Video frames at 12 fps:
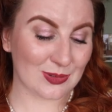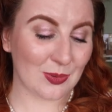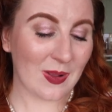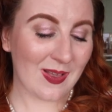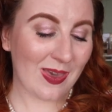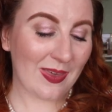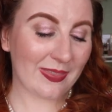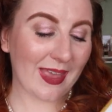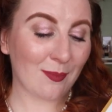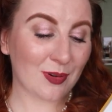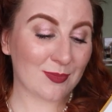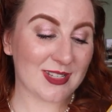so
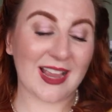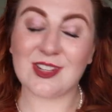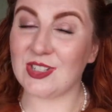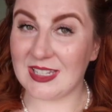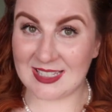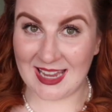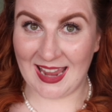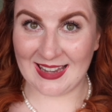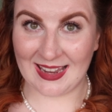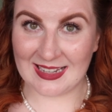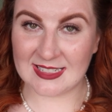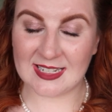that one was actually
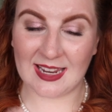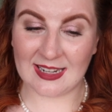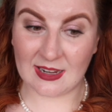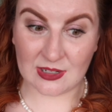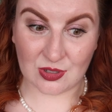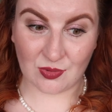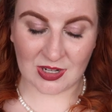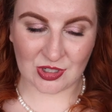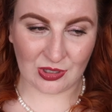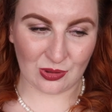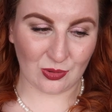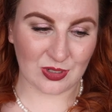$10.99. I'd
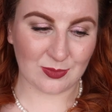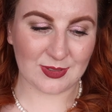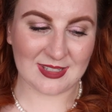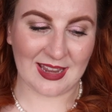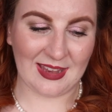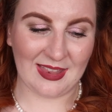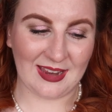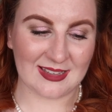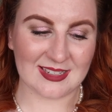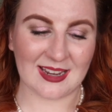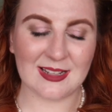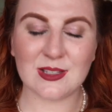originally thought it was
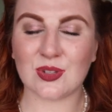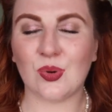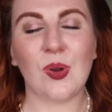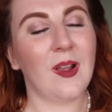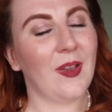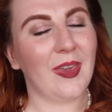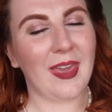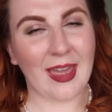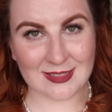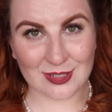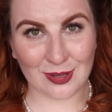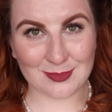$9.99, so
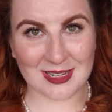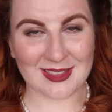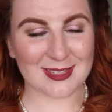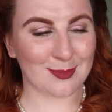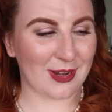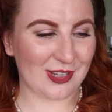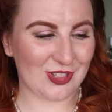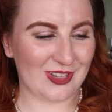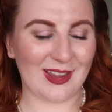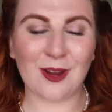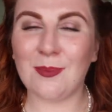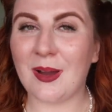had to update the spreadsheet
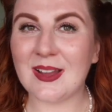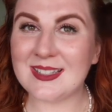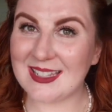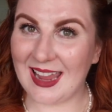there, but